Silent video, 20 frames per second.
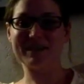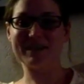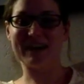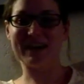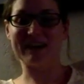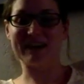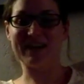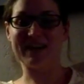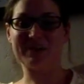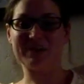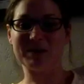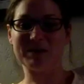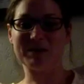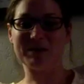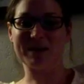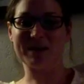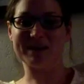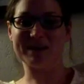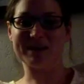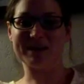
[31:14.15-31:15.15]
I've got
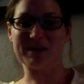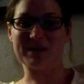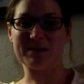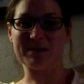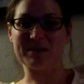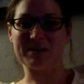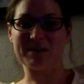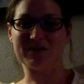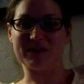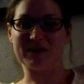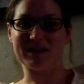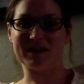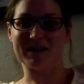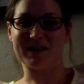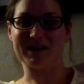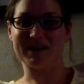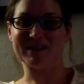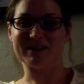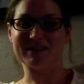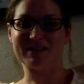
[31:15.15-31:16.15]
bluebonnets up in the front
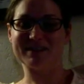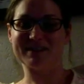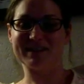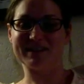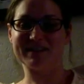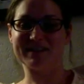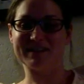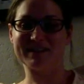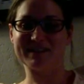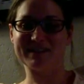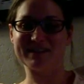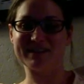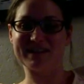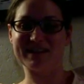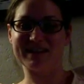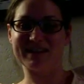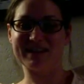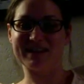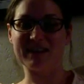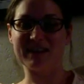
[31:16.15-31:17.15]
yard, so that's
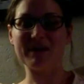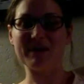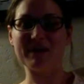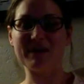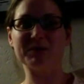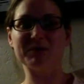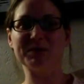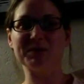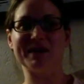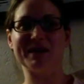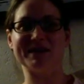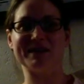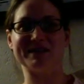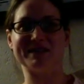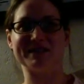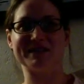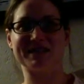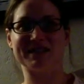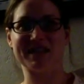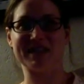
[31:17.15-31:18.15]
good. I've had bluebonnets
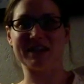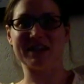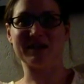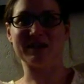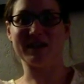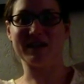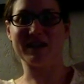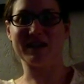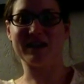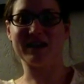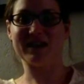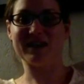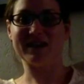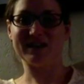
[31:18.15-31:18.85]
since January.